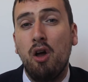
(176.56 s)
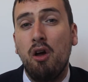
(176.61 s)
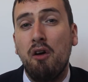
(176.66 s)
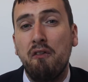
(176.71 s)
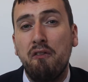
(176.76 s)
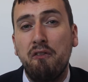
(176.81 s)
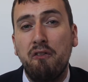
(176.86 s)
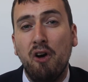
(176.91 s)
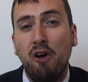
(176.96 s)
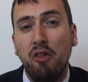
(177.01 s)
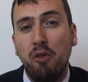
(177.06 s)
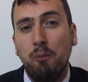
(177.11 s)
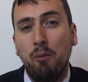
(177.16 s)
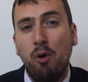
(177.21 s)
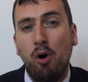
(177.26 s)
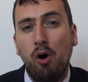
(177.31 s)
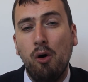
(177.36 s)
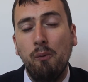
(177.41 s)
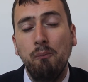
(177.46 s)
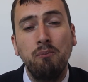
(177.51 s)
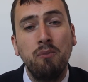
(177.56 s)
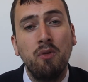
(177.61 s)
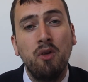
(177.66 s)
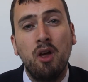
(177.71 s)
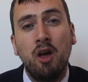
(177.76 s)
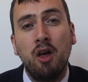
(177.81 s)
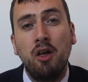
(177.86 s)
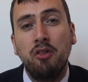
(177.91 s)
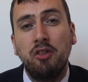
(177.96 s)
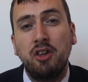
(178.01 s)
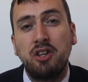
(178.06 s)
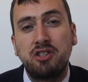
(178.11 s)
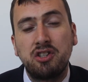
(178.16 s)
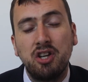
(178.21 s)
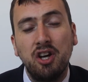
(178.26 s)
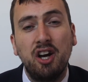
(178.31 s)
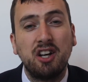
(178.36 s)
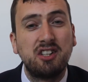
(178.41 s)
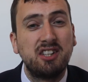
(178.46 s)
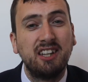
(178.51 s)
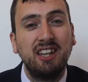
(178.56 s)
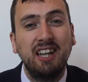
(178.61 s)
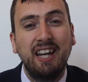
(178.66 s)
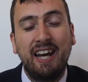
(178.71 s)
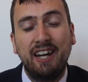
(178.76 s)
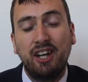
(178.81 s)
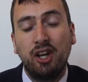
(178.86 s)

Furthermore, the Turks had laid